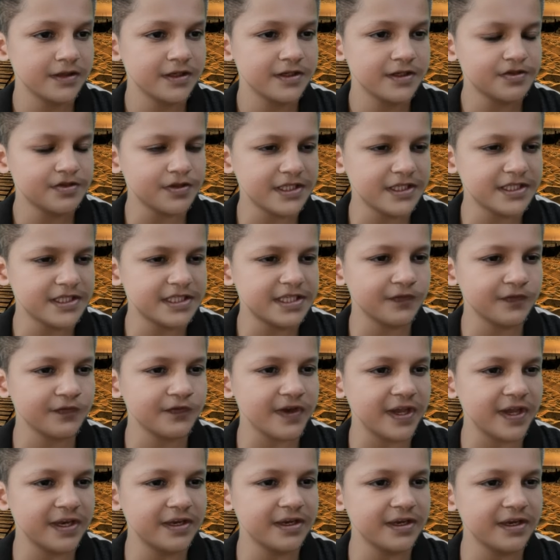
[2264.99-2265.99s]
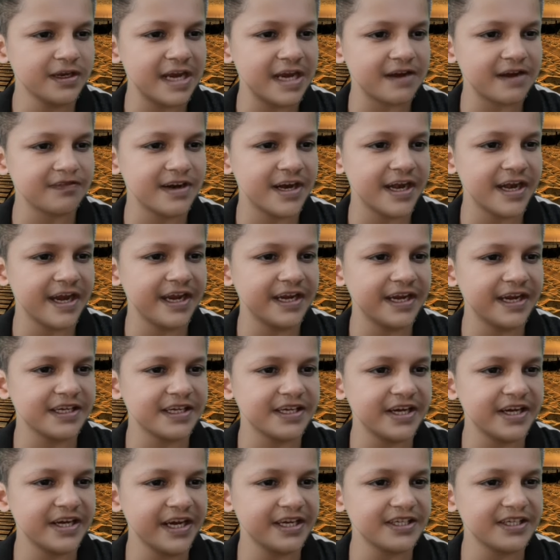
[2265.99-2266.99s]
So it's a fun, clever and a
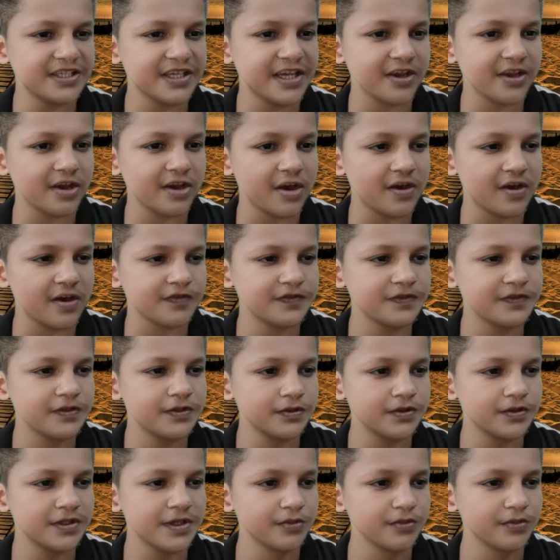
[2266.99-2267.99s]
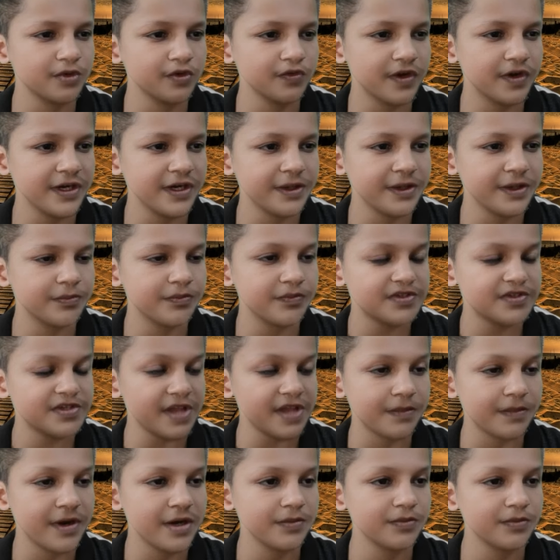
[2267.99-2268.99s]
great kickoff to the movie,
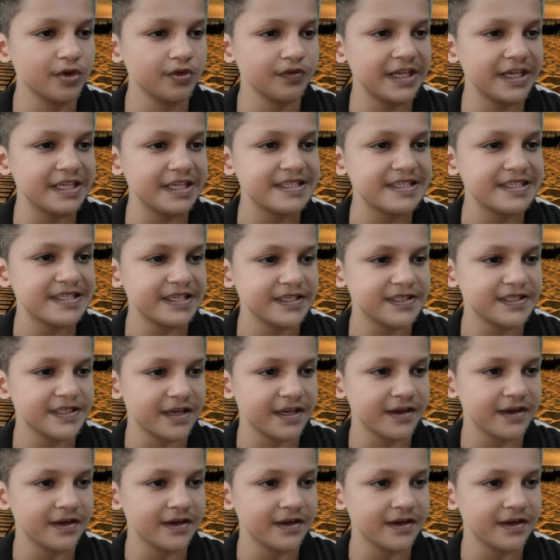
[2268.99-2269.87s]
summer movie season.